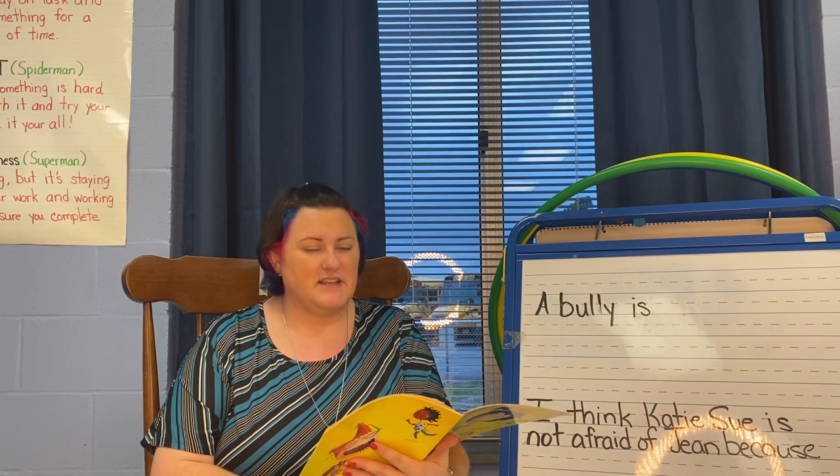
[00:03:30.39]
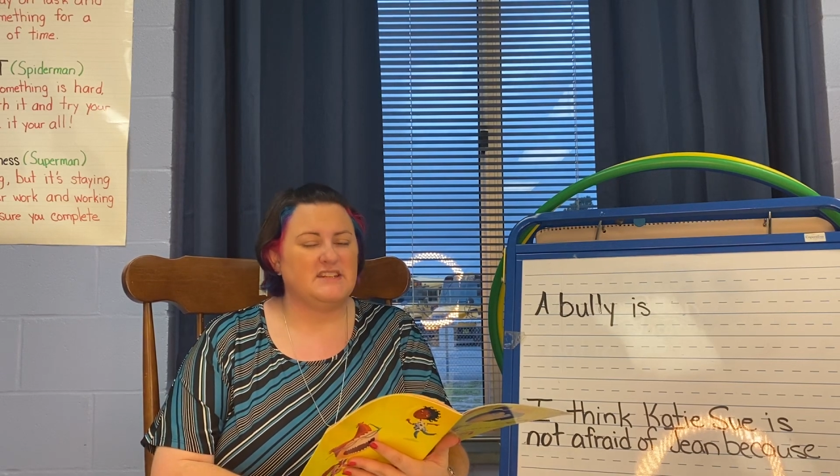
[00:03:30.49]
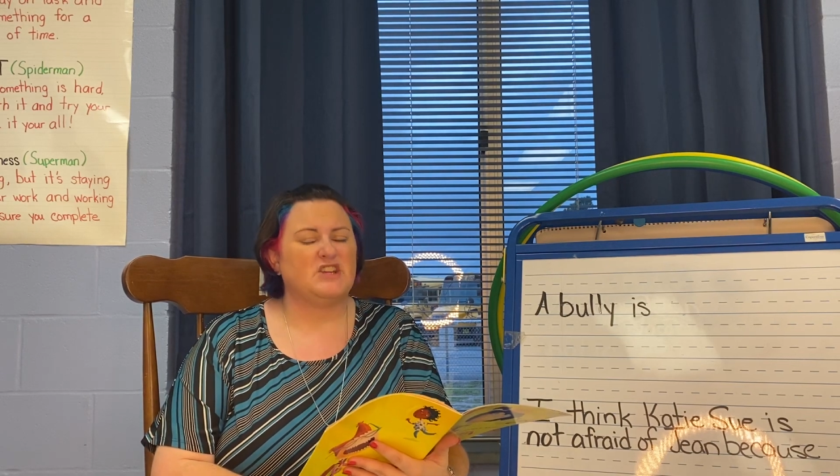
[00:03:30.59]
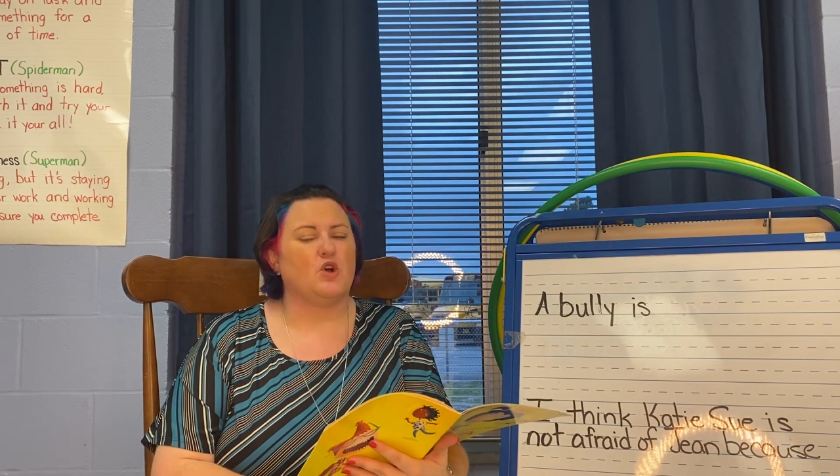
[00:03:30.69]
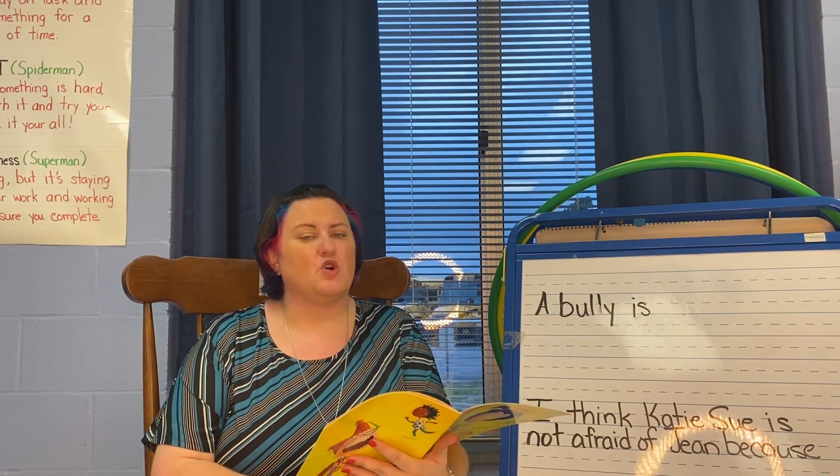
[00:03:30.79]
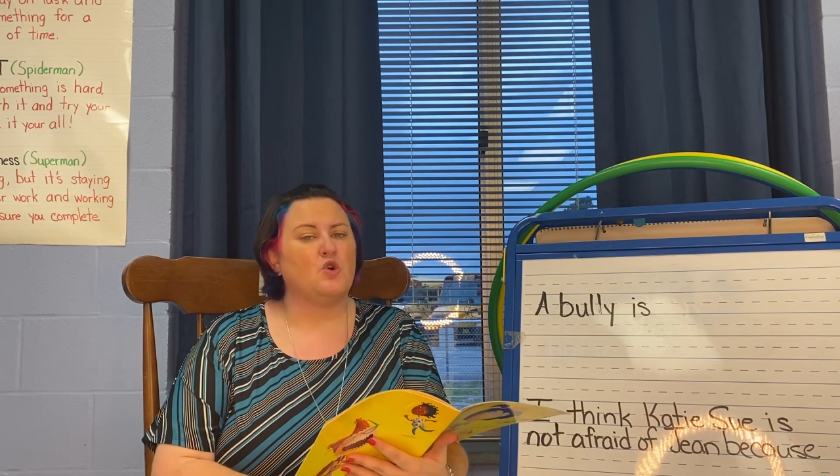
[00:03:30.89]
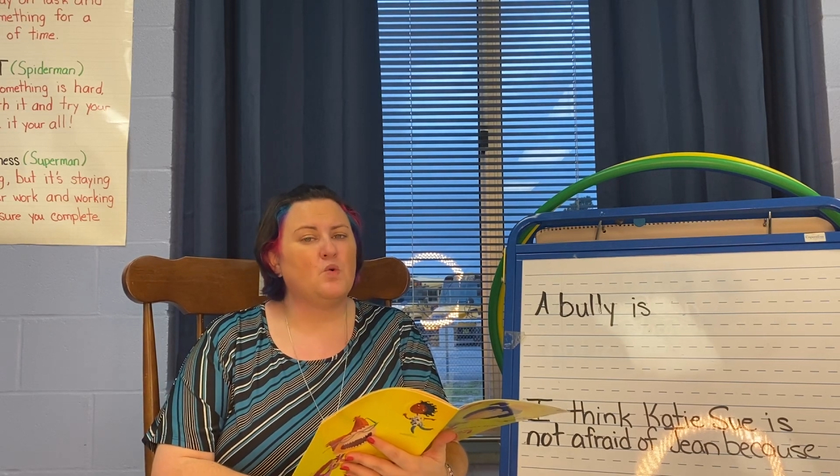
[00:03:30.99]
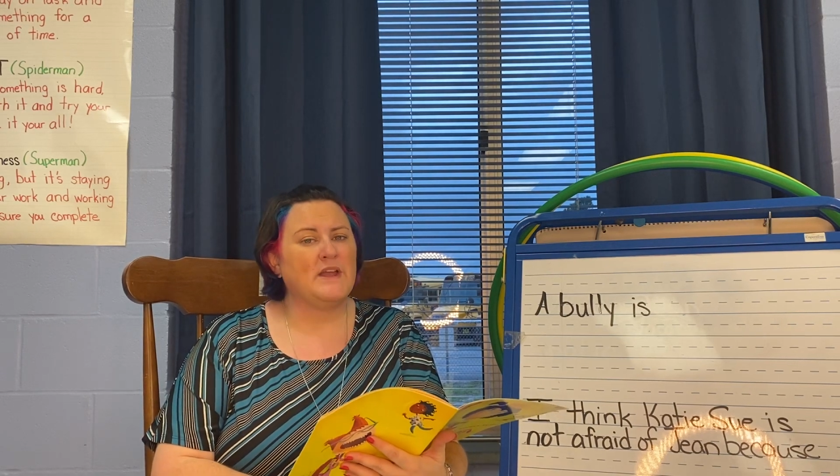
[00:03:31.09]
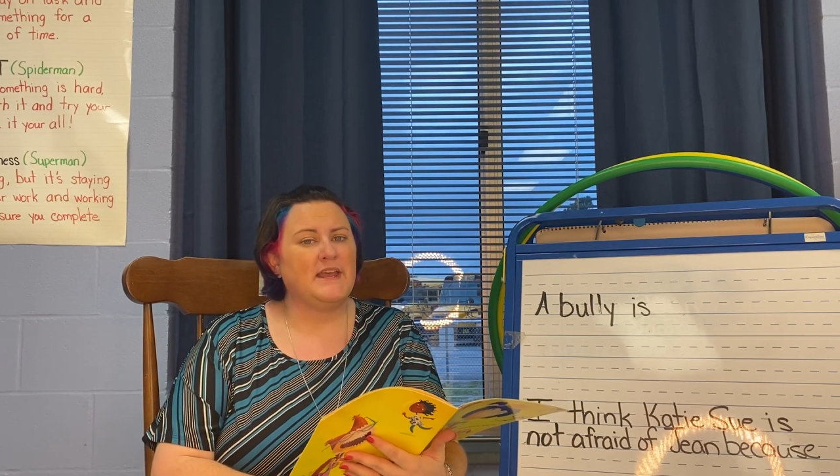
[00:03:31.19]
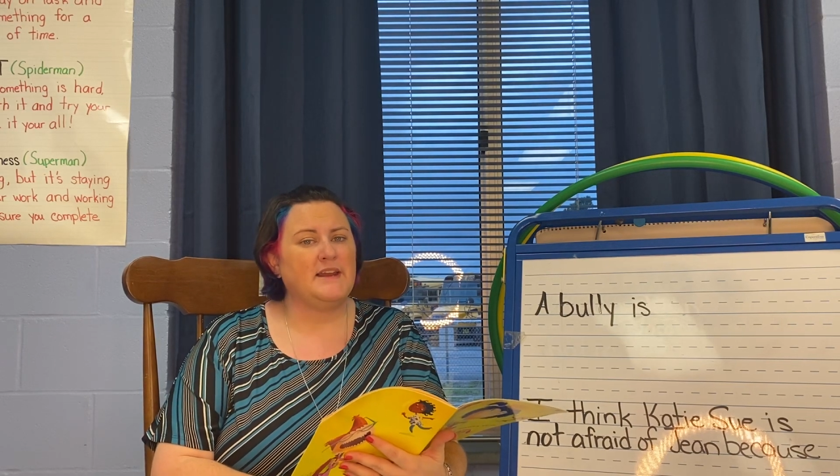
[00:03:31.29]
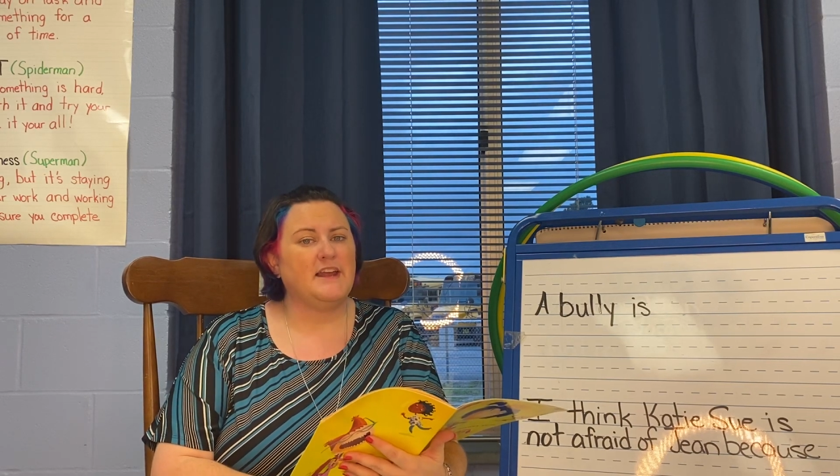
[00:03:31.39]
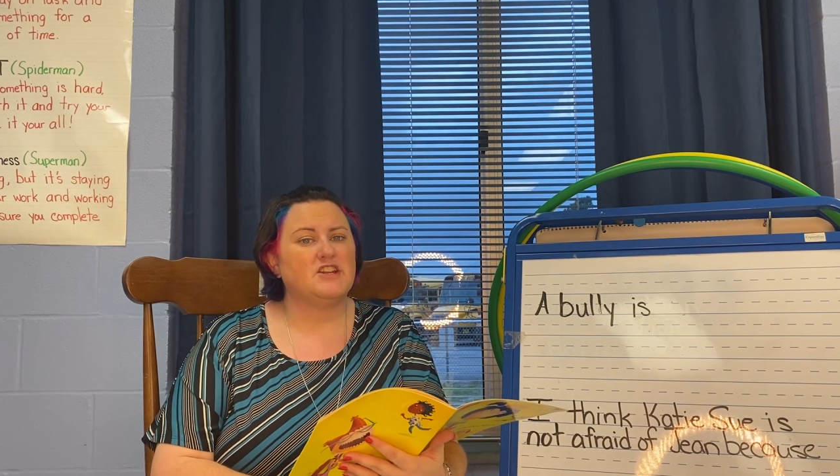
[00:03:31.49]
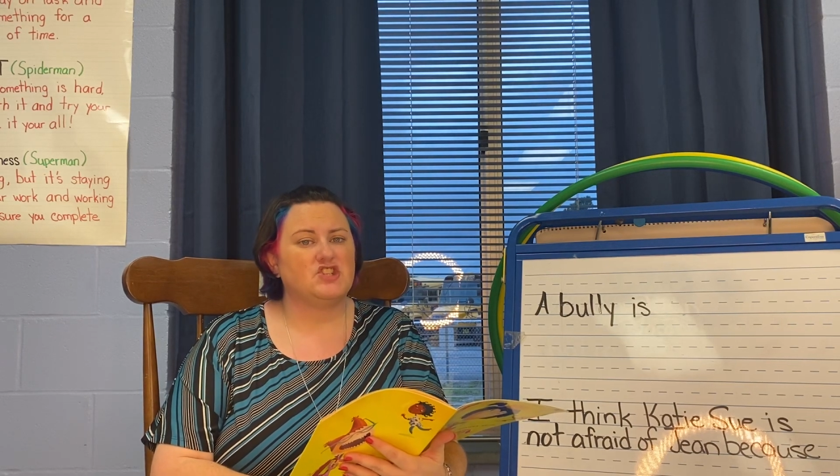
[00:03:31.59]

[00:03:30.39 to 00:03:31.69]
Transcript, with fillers: until Queen